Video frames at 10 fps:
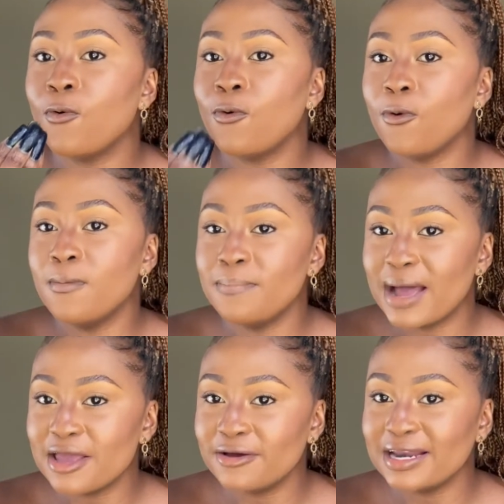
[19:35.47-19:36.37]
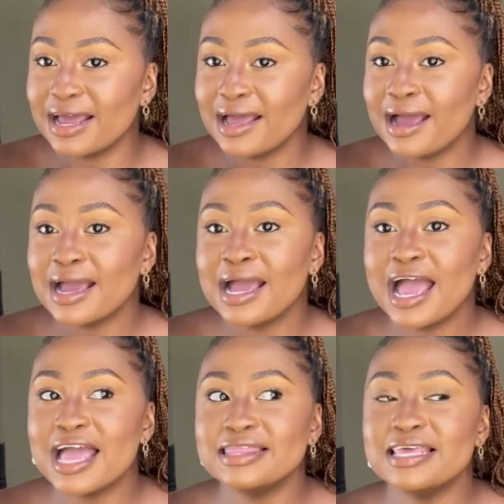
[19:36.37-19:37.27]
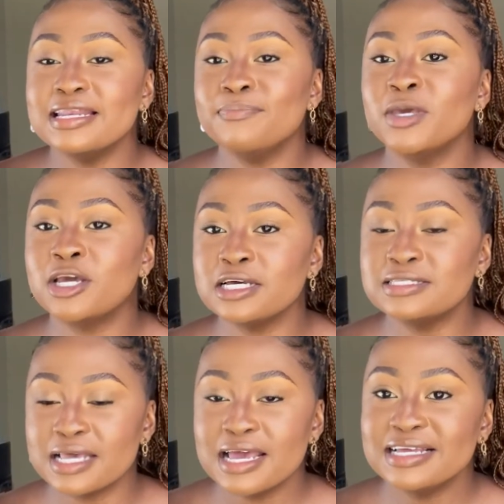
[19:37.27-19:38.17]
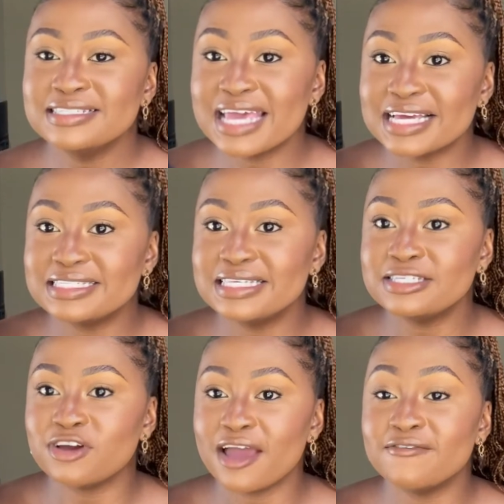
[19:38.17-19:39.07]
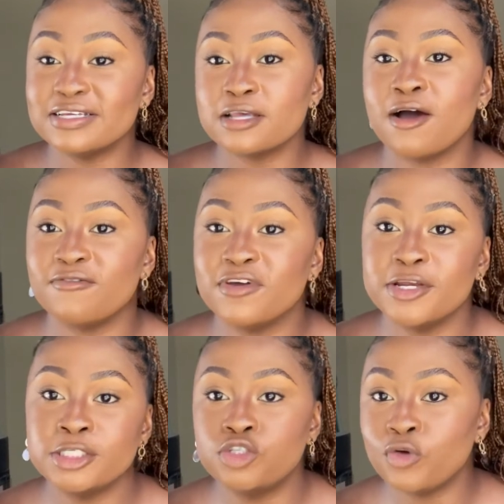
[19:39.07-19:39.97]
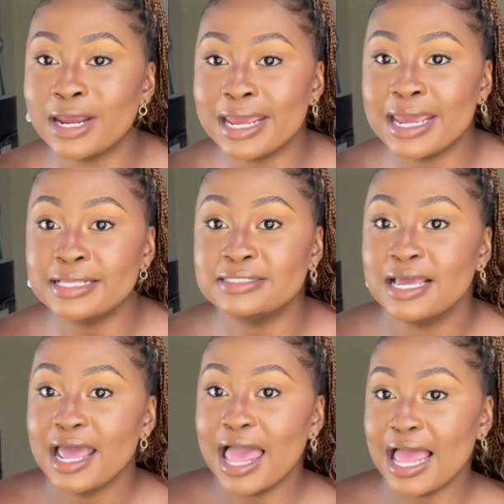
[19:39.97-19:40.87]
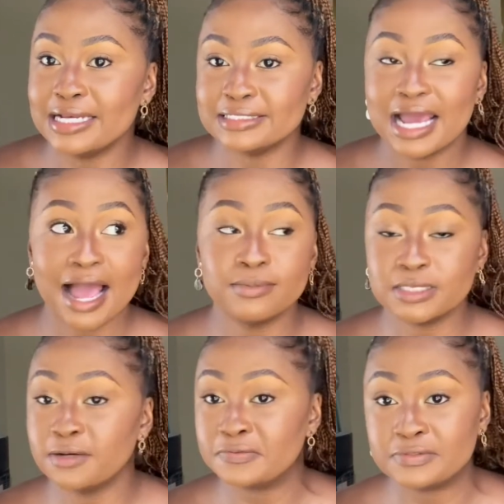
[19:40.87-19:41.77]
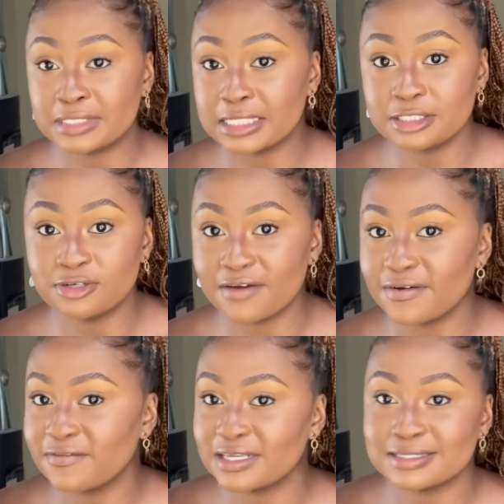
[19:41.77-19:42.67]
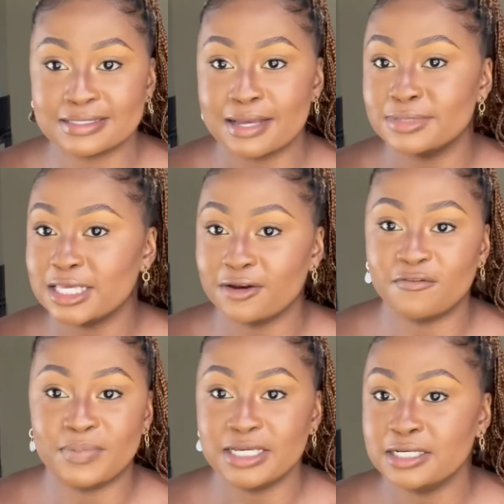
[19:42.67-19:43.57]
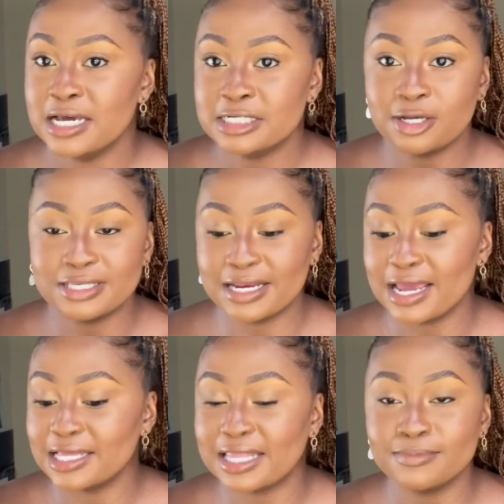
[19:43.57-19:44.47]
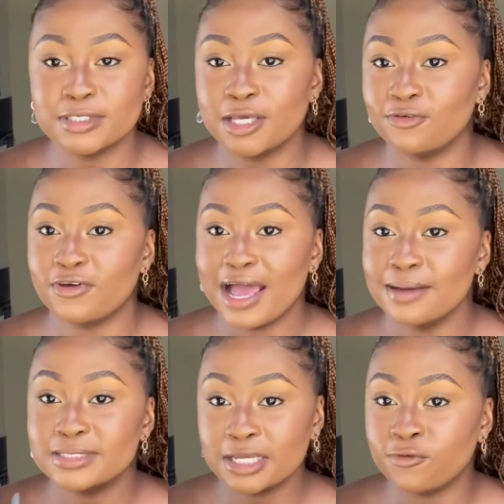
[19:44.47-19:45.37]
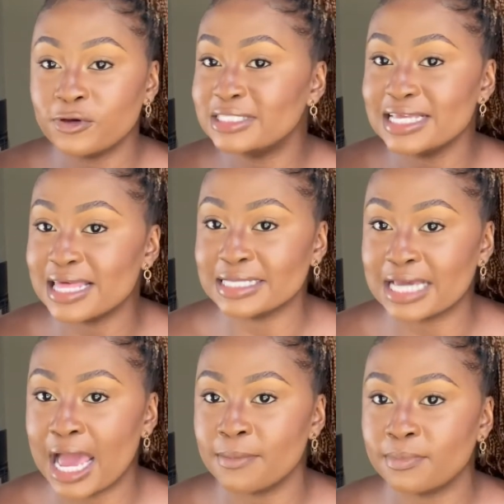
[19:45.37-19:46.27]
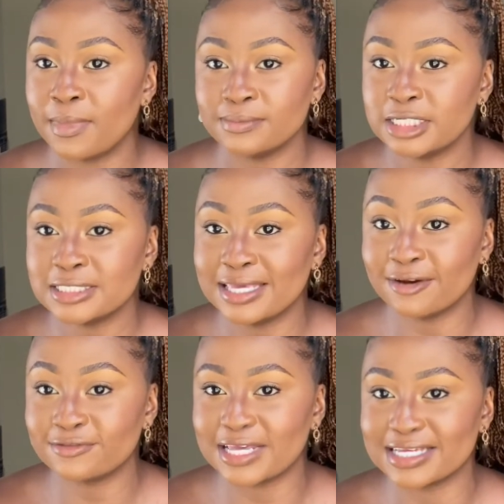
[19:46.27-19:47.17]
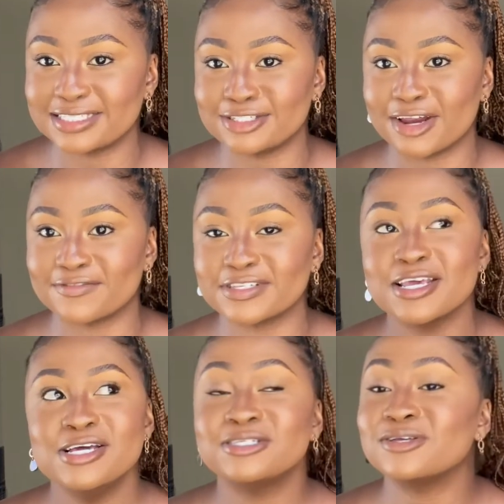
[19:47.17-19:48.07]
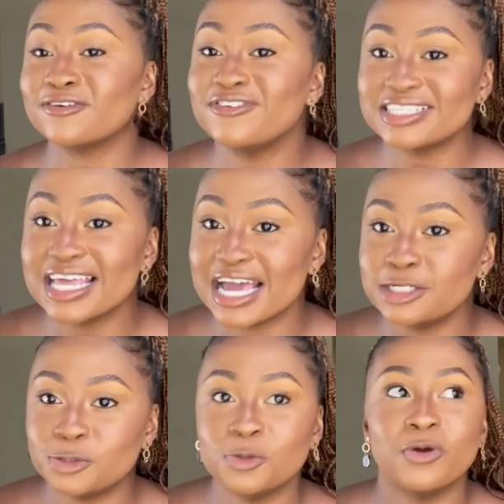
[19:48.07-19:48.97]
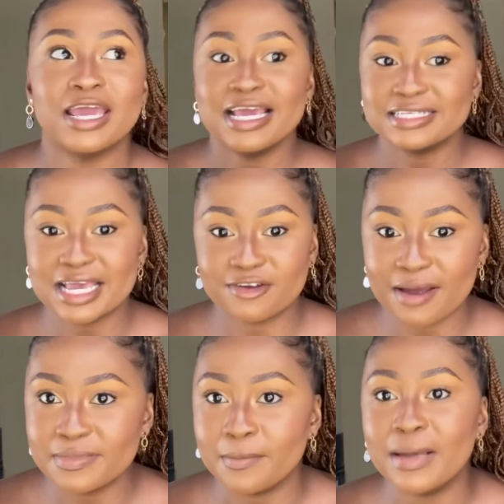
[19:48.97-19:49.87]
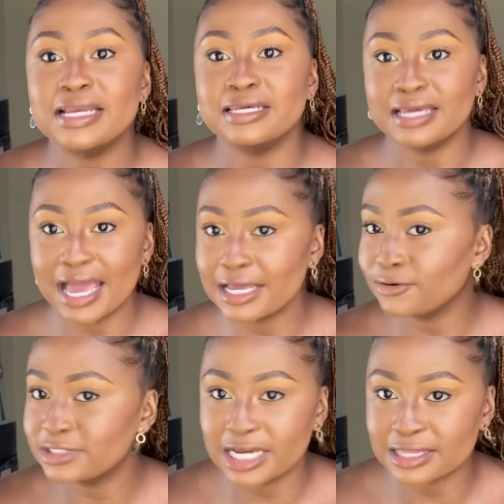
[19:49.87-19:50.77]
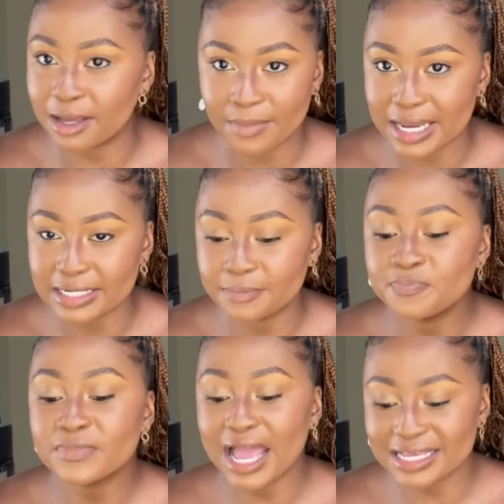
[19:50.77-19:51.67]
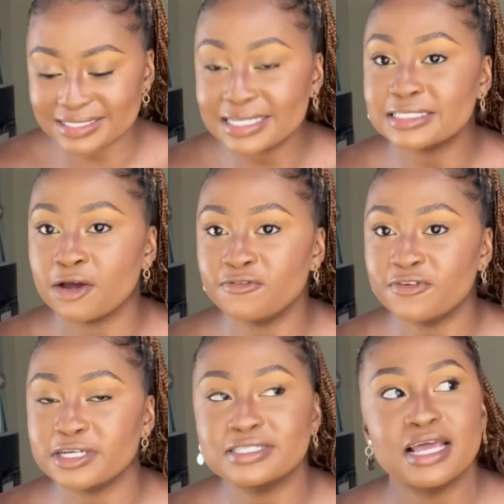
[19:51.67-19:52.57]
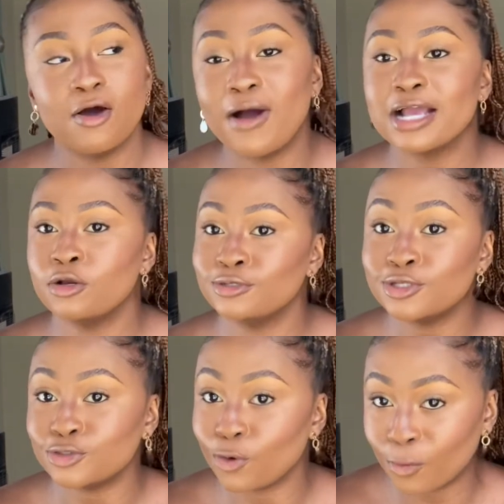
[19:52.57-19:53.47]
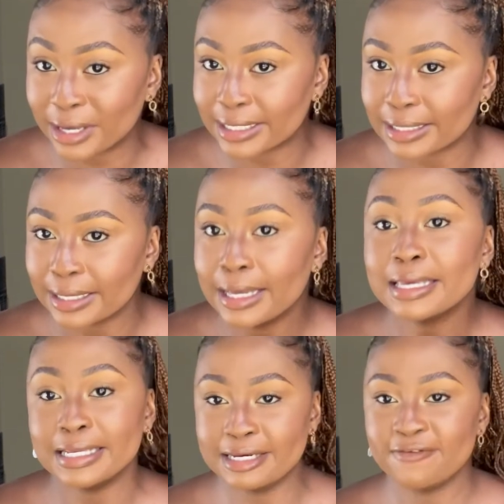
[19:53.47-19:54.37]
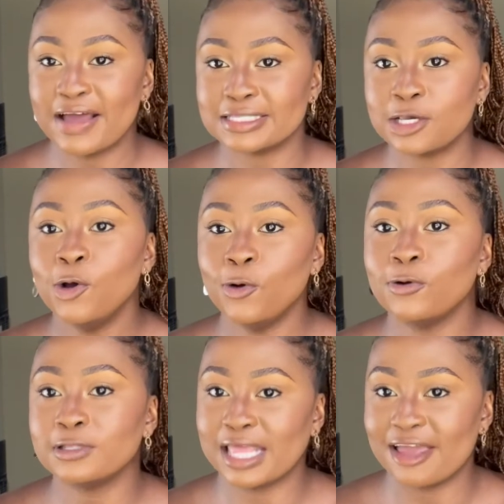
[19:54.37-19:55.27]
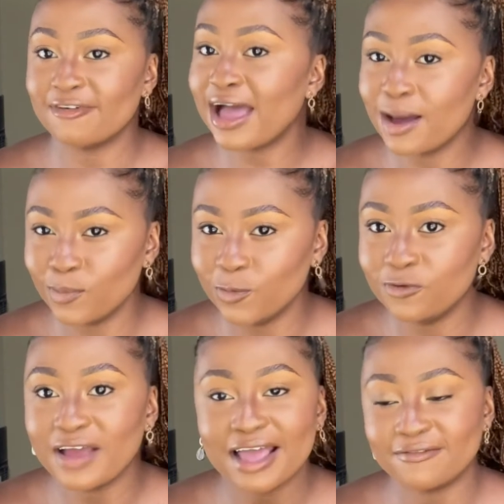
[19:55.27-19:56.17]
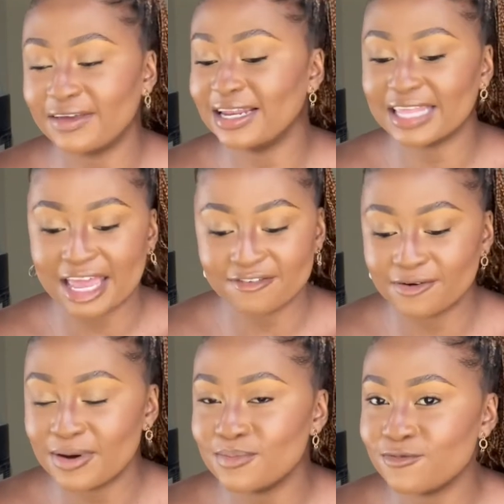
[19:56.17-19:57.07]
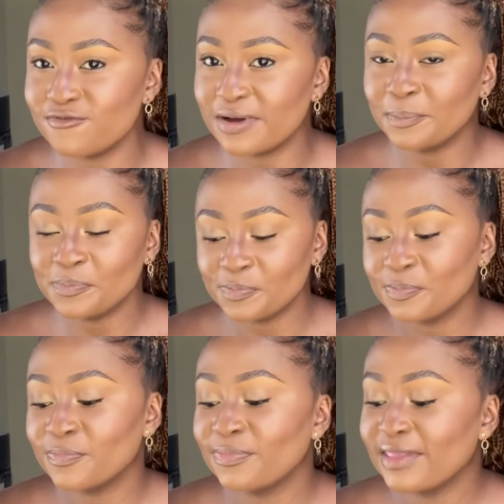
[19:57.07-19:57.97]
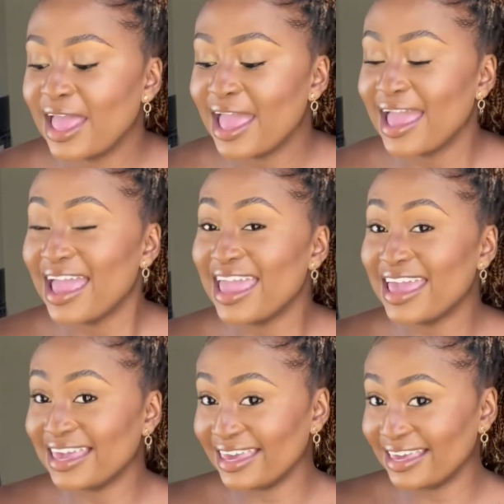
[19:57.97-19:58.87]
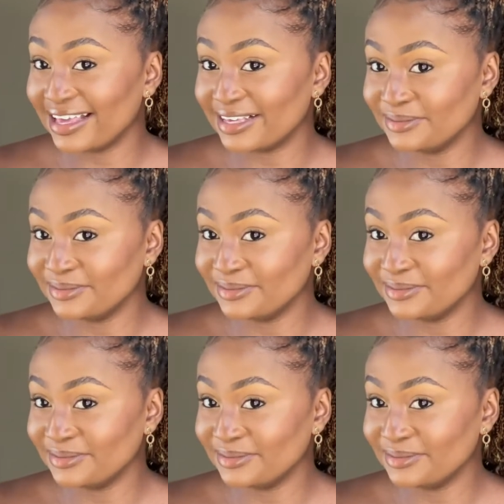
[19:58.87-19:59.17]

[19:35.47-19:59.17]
umpayona, and then because taxi drivers are very strict, and I'm scared of taxi drivers. I'm scared of being shouted at. I'm scared of wasting their time. I'm just scared of taxi drivers. So the first thing I do is I grab the money. I don't check the money. I sit down first. Oh, I close the door quickly. Or driver, I'm move. I have a driver, I'm move. Heck here.